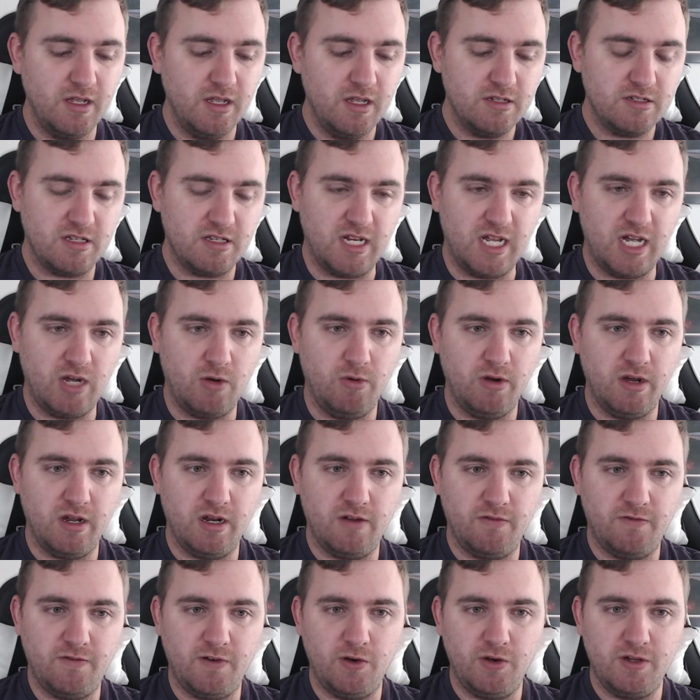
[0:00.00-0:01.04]
So now we're going
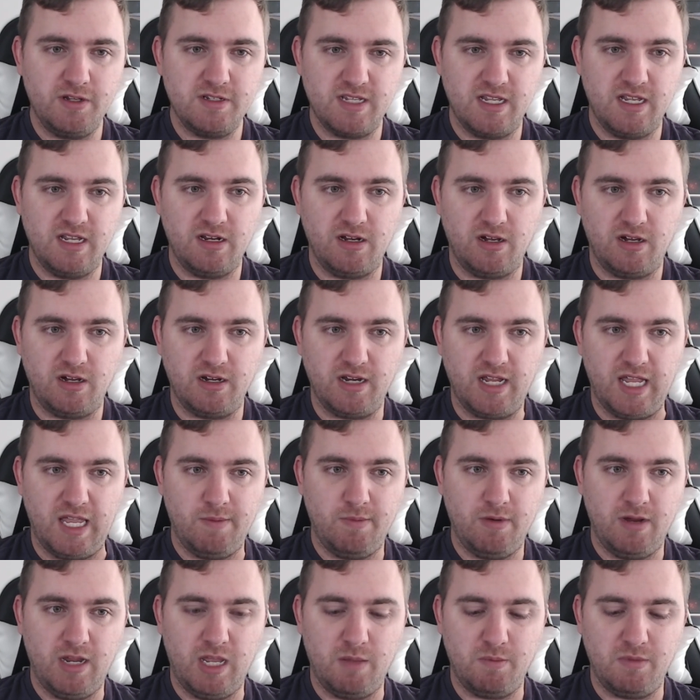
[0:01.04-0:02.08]
to focus in on
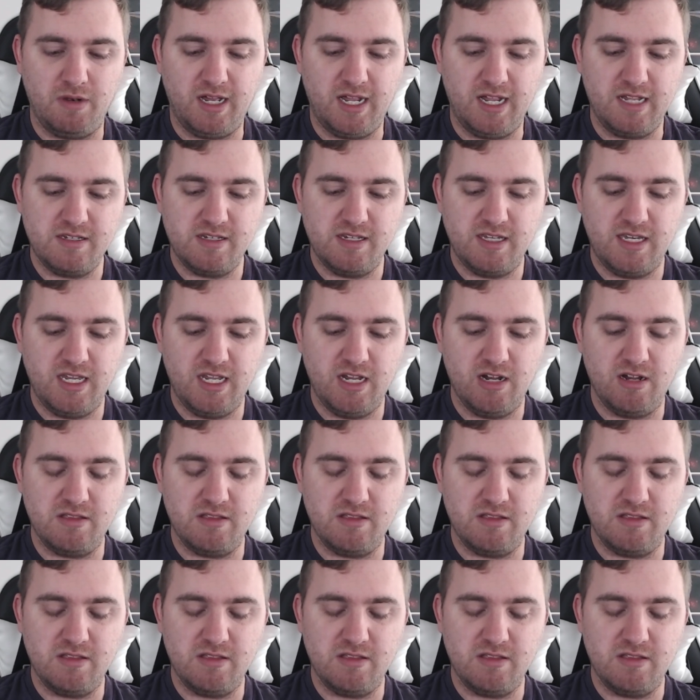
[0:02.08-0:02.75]
Abraham and Isaac here,